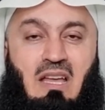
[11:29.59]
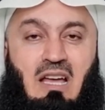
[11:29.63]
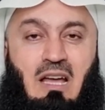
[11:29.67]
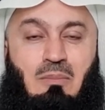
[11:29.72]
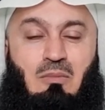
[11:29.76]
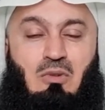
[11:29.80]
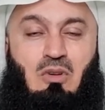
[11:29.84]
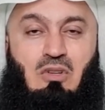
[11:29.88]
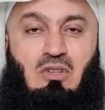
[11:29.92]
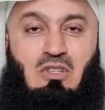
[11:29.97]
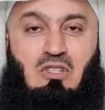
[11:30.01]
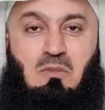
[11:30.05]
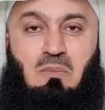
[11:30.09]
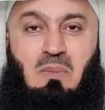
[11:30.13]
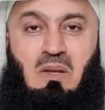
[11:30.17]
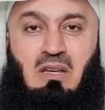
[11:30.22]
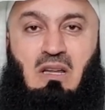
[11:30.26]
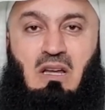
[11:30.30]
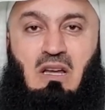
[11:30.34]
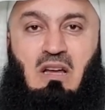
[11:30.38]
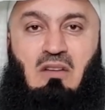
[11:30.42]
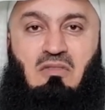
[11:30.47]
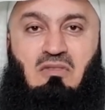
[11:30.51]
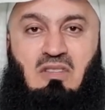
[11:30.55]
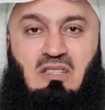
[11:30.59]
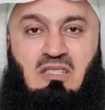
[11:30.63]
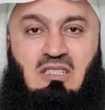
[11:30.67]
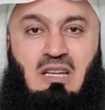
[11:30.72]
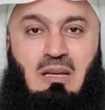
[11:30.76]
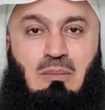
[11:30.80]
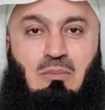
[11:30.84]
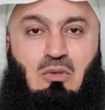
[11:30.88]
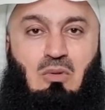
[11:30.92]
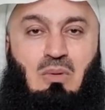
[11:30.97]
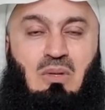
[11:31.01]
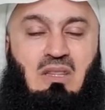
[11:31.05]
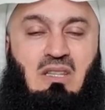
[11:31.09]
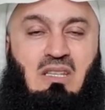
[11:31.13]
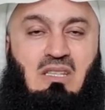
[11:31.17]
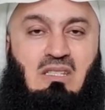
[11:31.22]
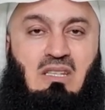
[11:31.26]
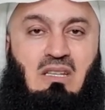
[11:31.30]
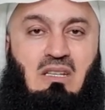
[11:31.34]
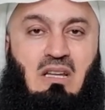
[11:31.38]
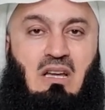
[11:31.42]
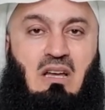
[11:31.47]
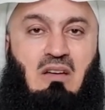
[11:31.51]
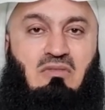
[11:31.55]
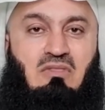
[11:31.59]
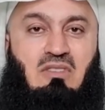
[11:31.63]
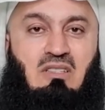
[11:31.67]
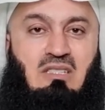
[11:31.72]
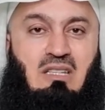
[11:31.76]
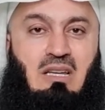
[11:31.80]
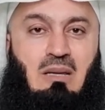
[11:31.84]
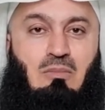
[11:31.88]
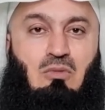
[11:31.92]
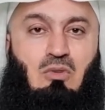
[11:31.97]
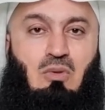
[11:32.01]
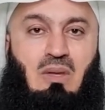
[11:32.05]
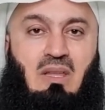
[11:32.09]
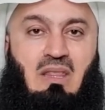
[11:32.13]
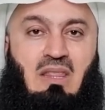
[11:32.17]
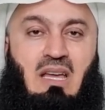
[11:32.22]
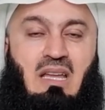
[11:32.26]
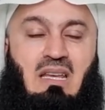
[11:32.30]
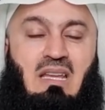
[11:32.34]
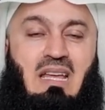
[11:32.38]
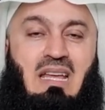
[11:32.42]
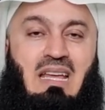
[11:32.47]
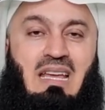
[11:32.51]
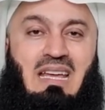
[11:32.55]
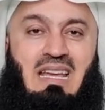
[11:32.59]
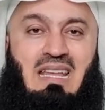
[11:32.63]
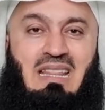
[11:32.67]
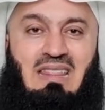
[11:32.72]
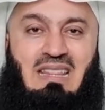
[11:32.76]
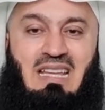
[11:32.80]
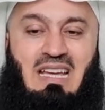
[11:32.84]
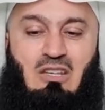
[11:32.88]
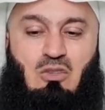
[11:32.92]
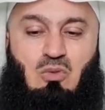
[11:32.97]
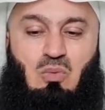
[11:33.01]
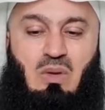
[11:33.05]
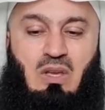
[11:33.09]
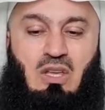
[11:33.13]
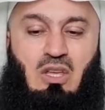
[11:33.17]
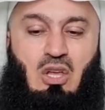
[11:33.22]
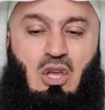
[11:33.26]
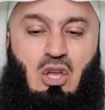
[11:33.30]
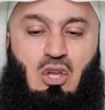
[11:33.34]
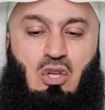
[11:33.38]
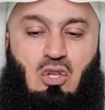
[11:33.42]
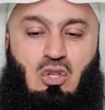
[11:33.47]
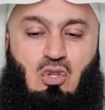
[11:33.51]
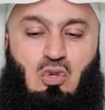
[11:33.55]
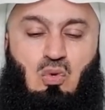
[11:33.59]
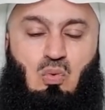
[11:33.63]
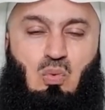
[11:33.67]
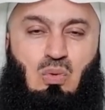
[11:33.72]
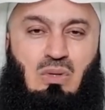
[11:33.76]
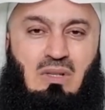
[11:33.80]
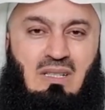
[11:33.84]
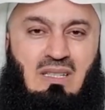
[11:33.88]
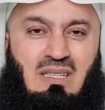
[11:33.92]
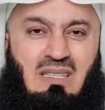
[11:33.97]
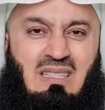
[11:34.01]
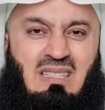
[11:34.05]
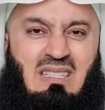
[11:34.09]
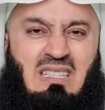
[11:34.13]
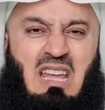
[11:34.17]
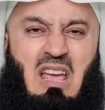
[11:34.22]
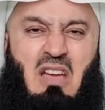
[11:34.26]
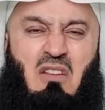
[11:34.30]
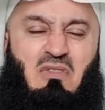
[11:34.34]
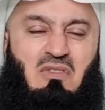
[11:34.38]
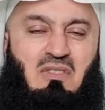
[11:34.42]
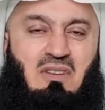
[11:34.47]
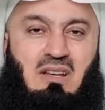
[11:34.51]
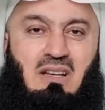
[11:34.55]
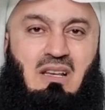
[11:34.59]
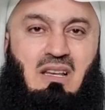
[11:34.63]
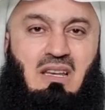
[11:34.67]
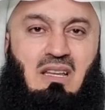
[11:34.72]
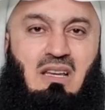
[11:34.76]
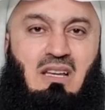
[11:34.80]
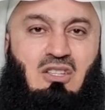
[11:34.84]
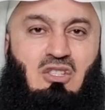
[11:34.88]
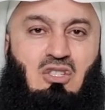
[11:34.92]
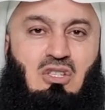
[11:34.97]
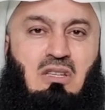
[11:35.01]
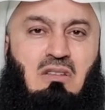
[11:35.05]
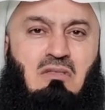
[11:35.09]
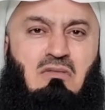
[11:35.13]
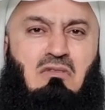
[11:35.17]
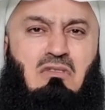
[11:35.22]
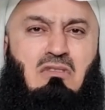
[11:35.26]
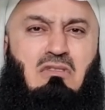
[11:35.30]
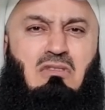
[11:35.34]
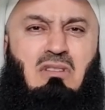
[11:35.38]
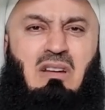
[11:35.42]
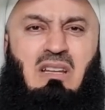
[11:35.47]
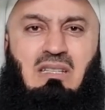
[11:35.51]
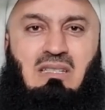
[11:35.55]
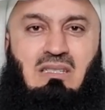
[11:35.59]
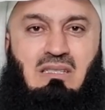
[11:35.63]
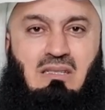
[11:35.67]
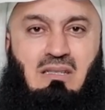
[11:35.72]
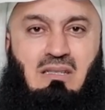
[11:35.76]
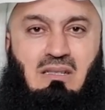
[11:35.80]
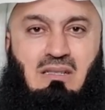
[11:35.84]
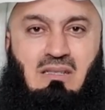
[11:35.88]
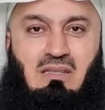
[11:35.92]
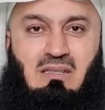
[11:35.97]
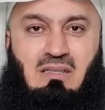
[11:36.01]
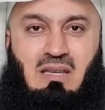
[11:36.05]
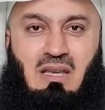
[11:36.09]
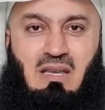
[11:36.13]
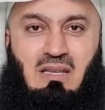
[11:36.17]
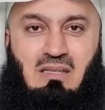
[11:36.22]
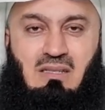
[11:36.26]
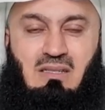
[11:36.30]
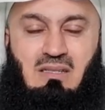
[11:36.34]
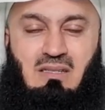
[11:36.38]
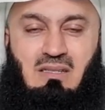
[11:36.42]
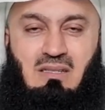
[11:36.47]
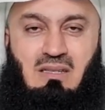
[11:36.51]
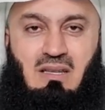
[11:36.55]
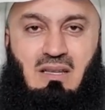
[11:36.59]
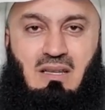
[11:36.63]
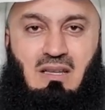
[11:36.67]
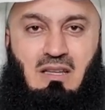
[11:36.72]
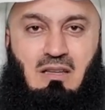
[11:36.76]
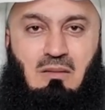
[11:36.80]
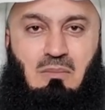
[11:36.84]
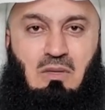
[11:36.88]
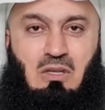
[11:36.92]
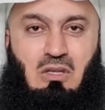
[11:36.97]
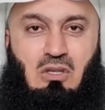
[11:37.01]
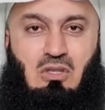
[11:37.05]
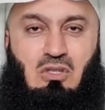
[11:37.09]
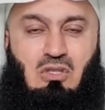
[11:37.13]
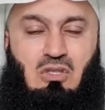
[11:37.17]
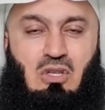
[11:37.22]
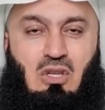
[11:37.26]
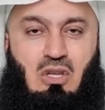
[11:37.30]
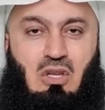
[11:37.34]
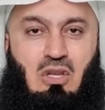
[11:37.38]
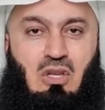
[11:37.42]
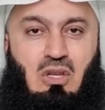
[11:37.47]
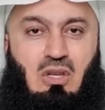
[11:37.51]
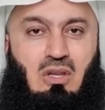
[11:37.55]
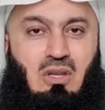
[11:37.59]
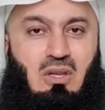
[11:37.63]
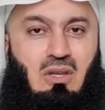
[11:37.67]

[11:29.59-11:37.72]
I'm going to spend half the time doing this and half the time doing that. In that way, you will definitely achieve great success. Because